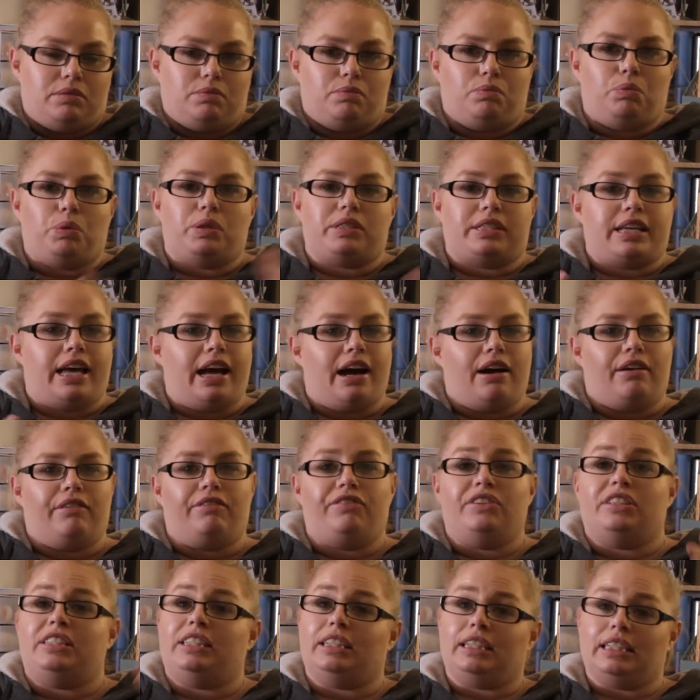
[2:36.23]
was our
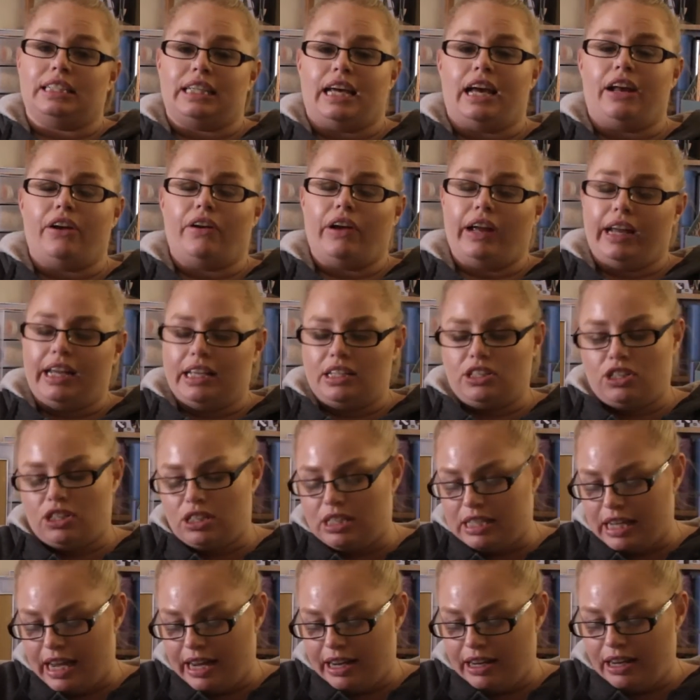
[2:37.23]
facilitator, I guess you'd
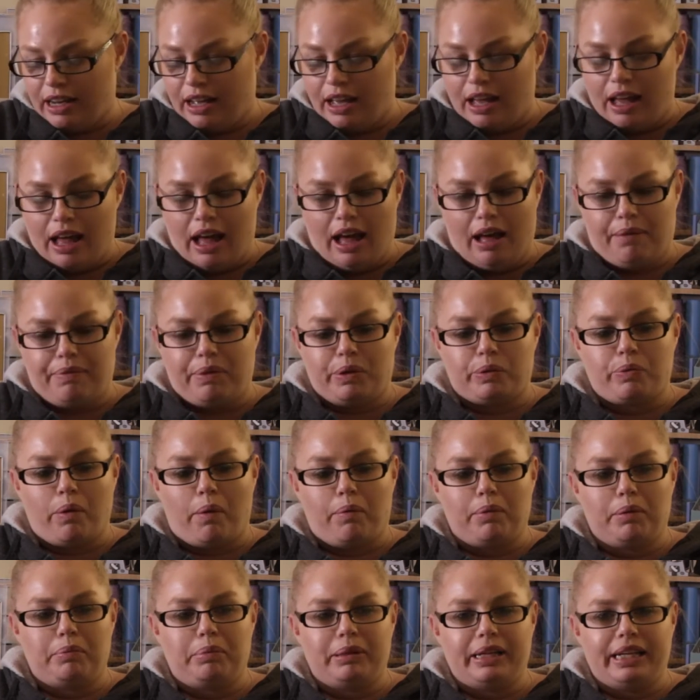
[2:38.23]
say. There was
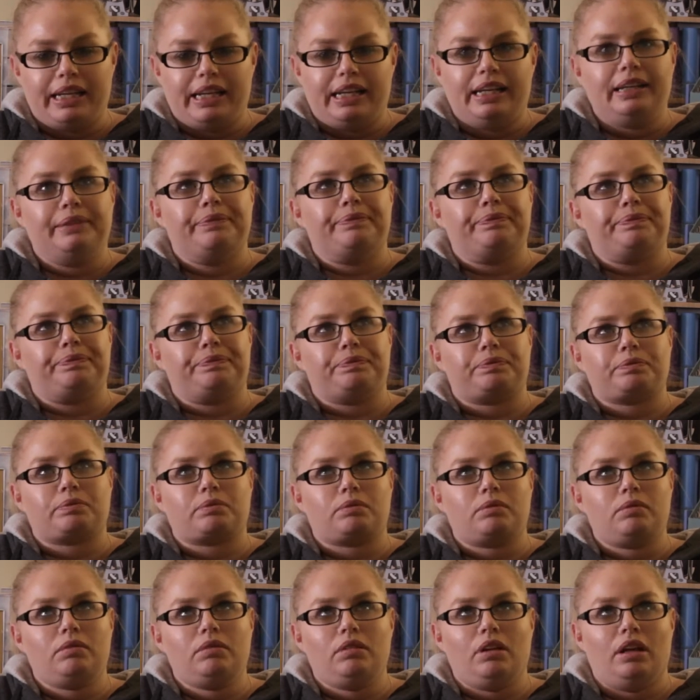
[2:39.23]
probably,
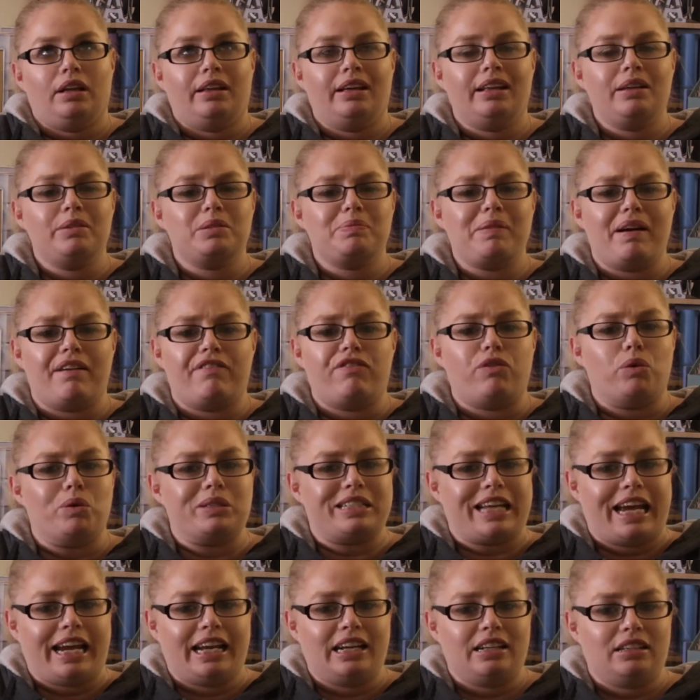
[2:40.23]
I think there was about
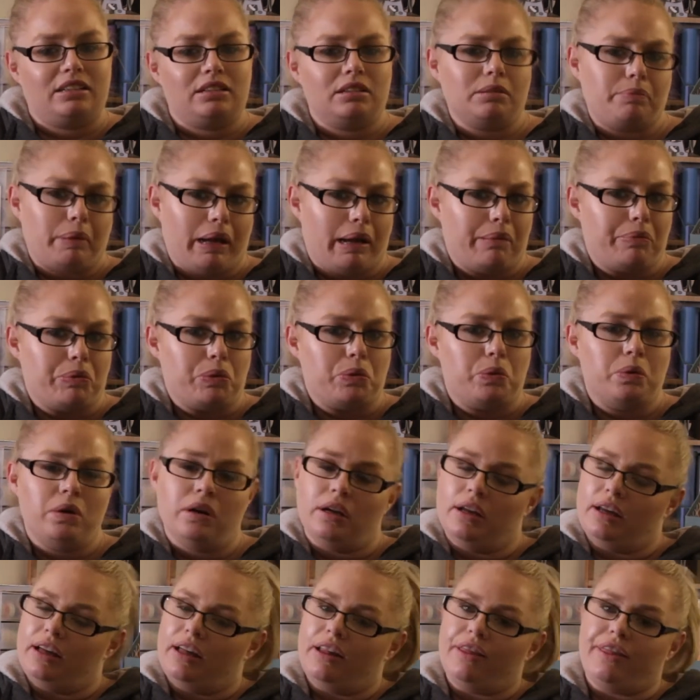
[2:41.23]
14 people
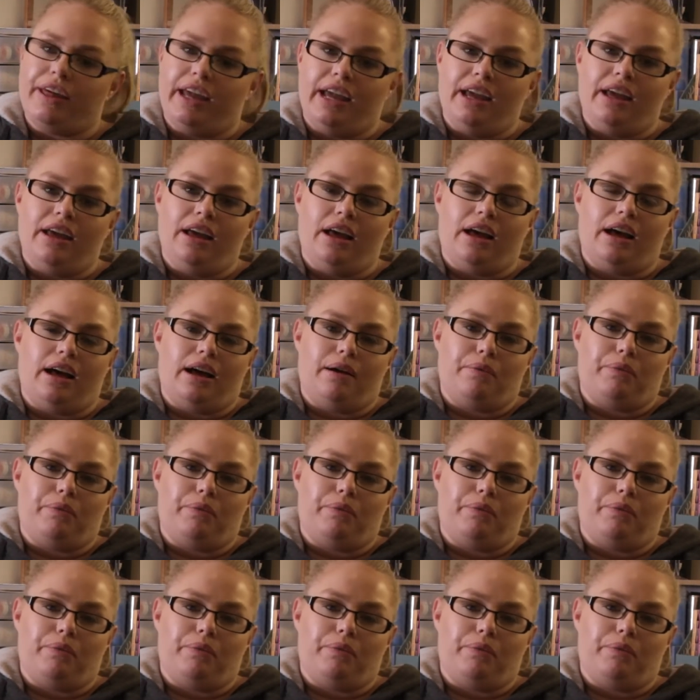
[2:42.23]
there.